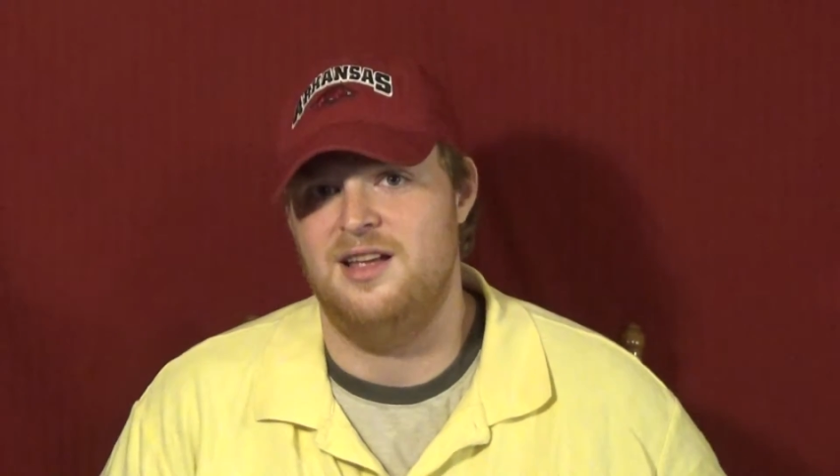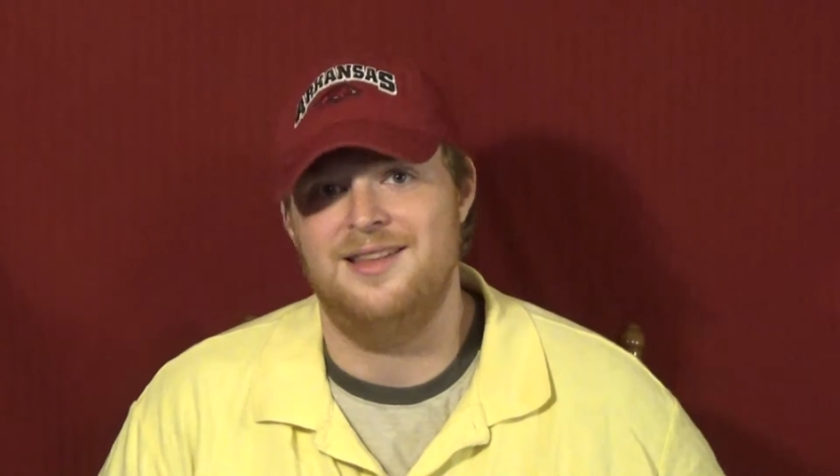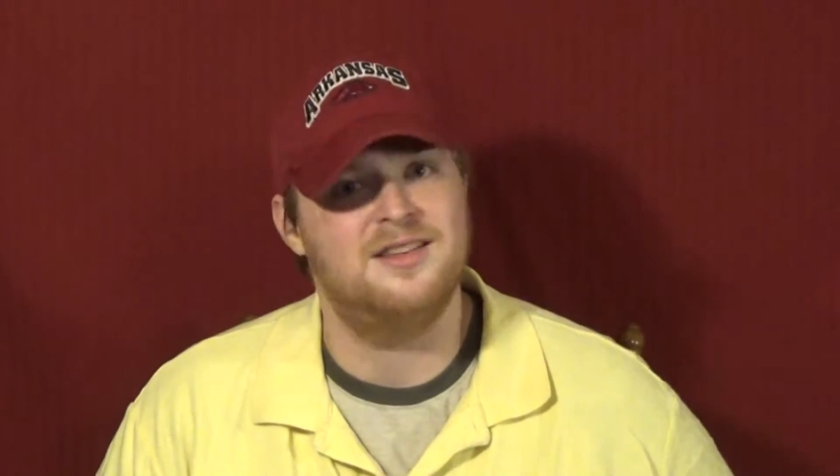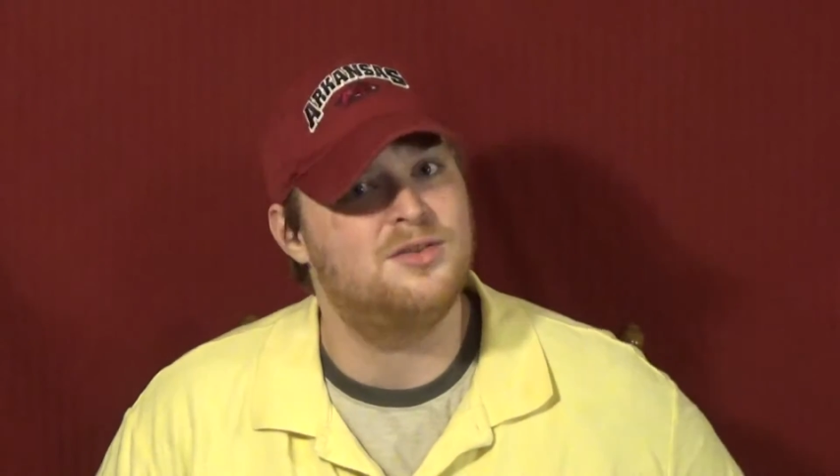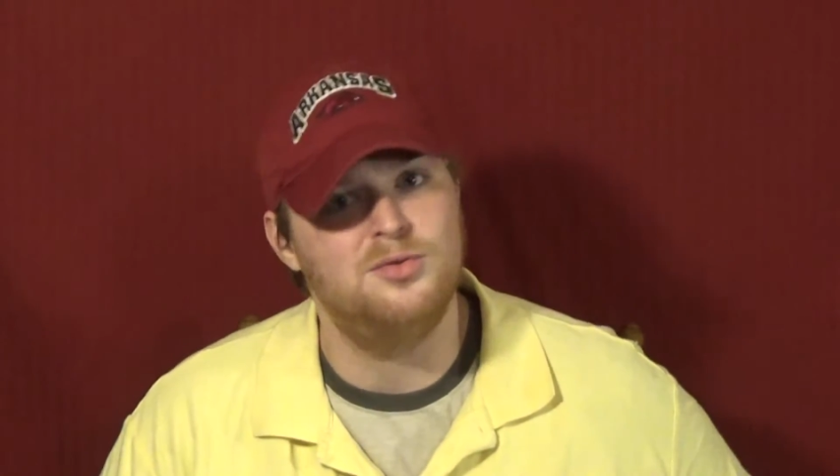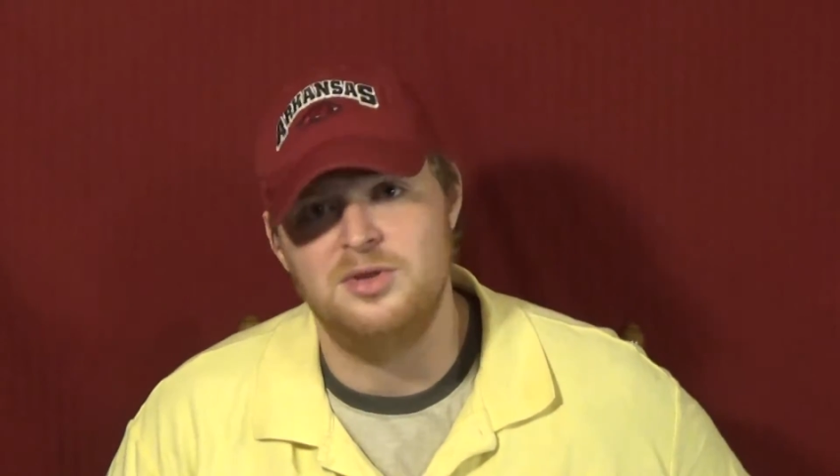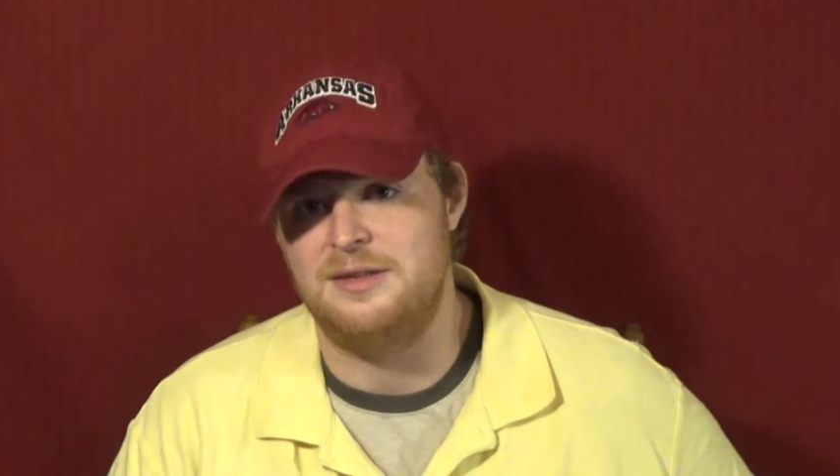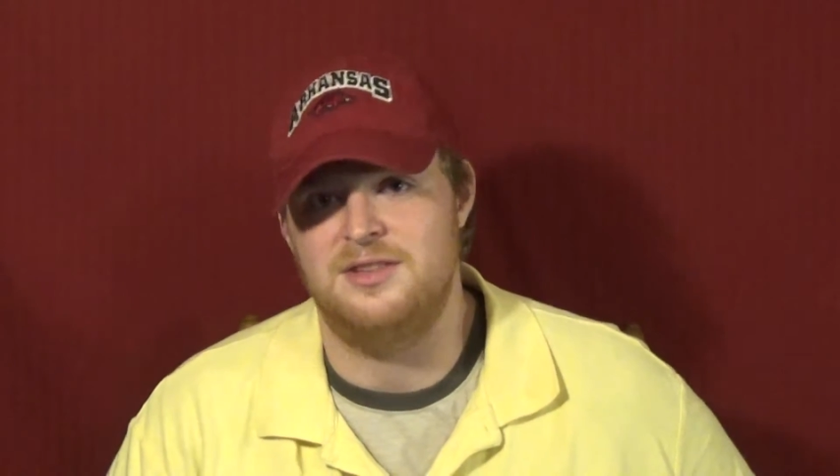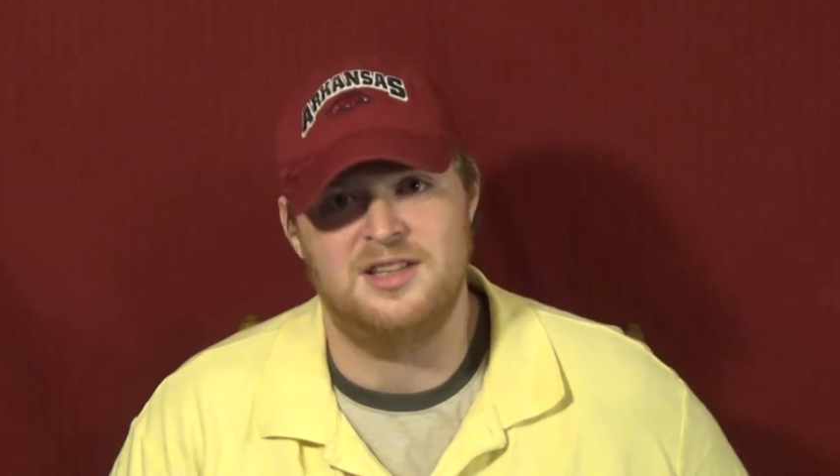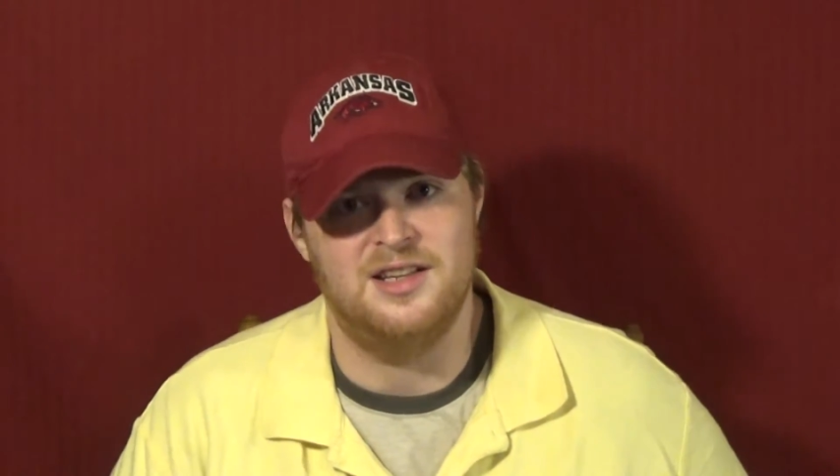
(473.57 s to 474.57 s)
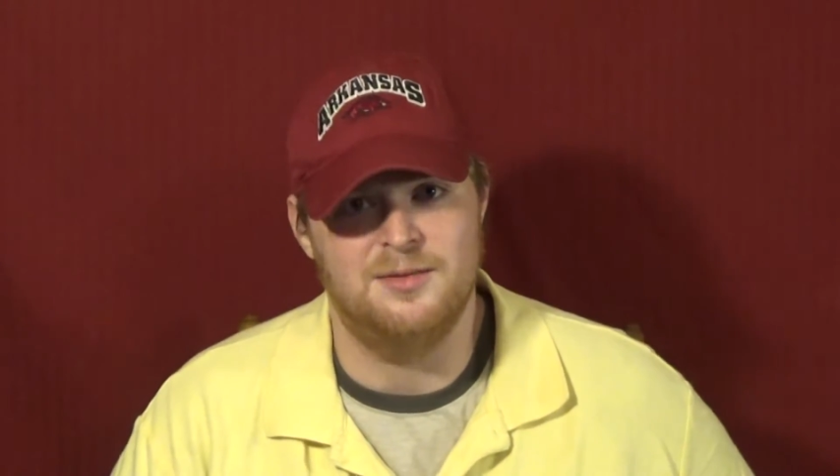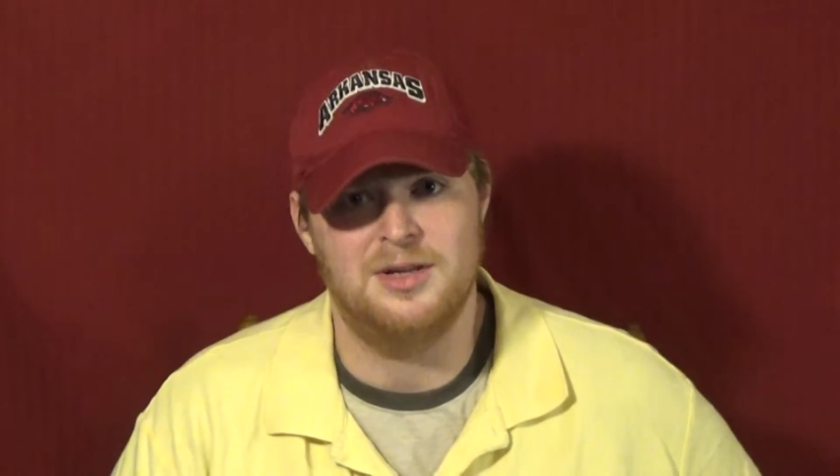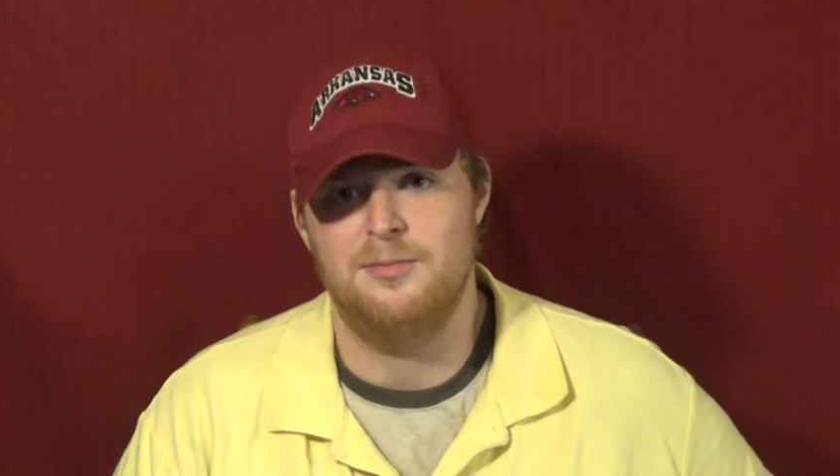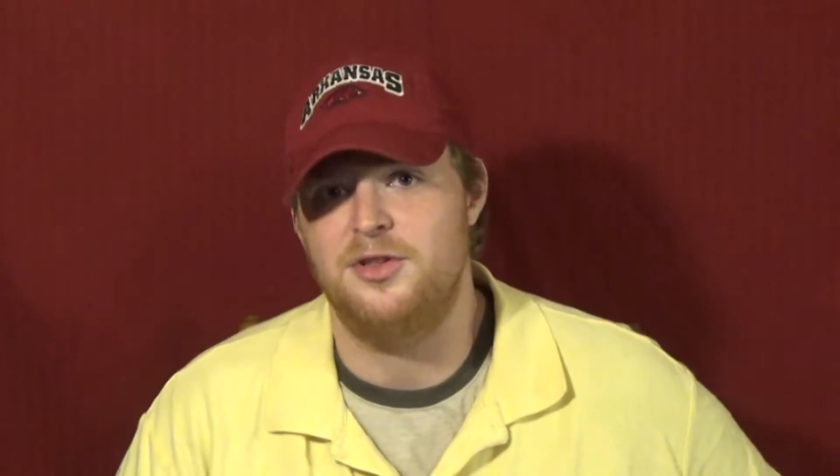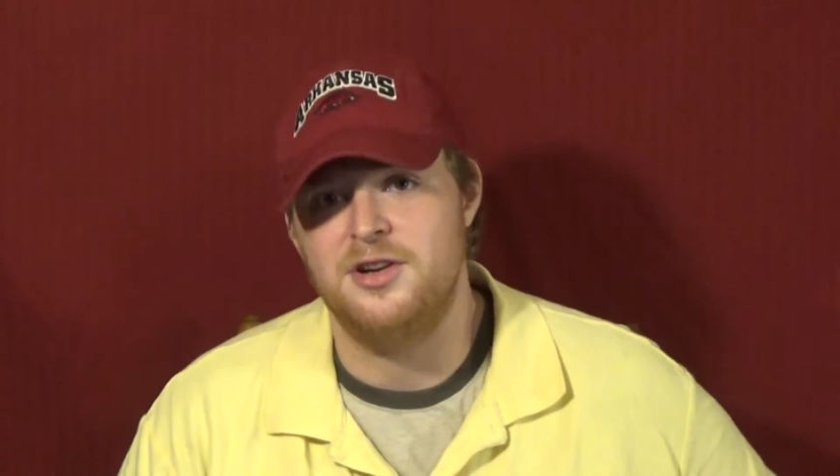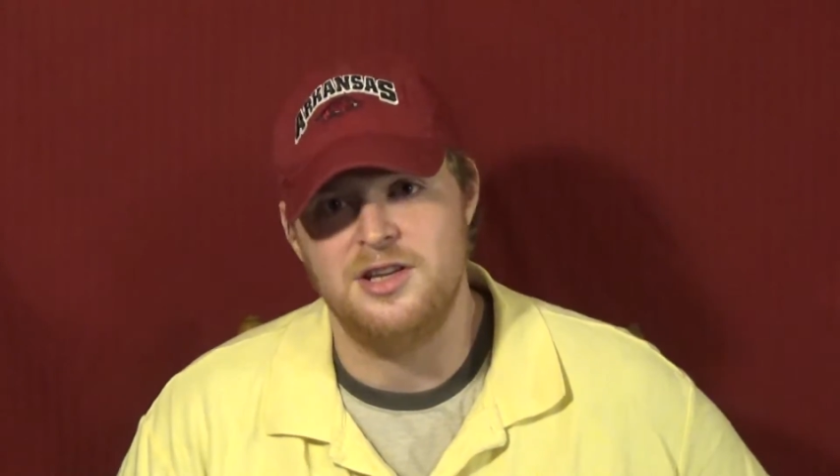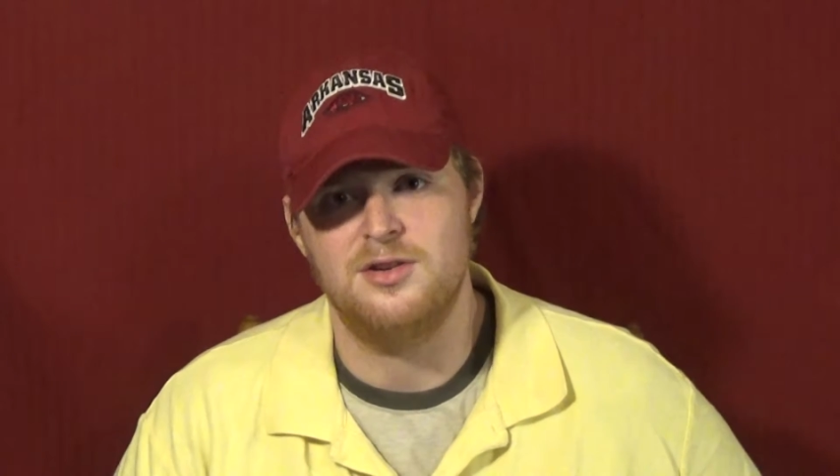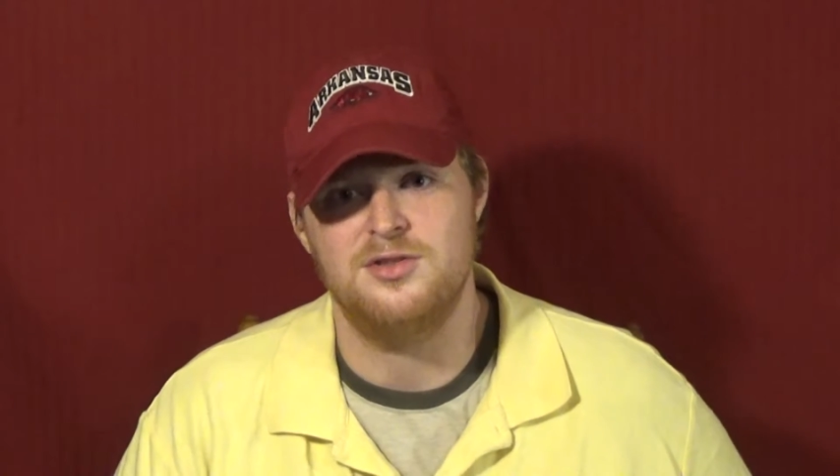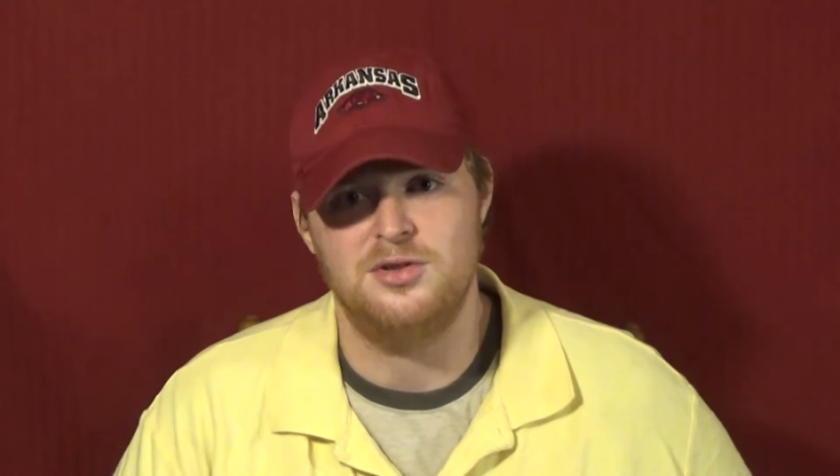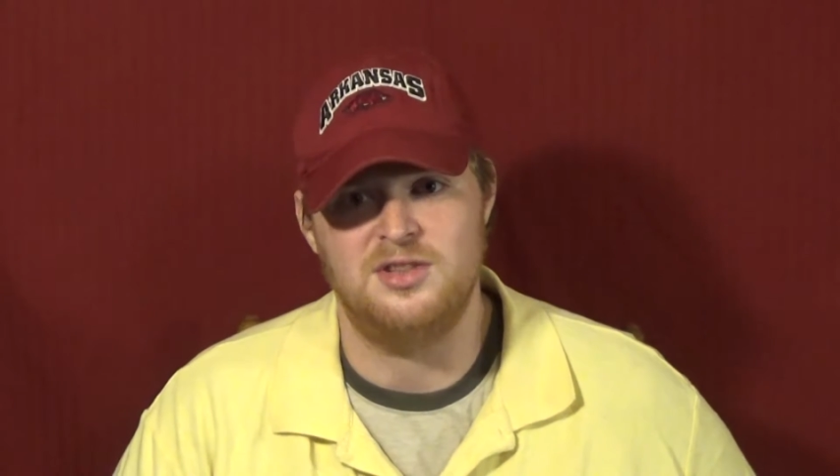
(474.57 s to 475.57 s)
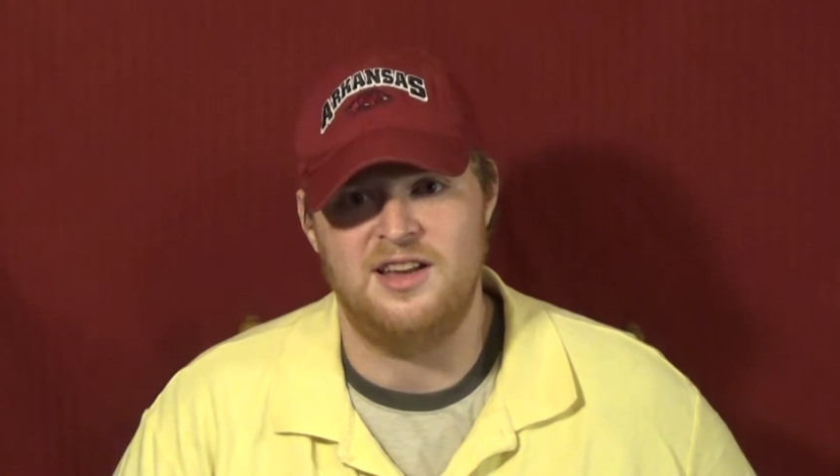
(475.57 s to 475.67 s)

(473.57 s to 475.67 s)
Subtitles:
and that's cool and everything, but I'm 30 years old.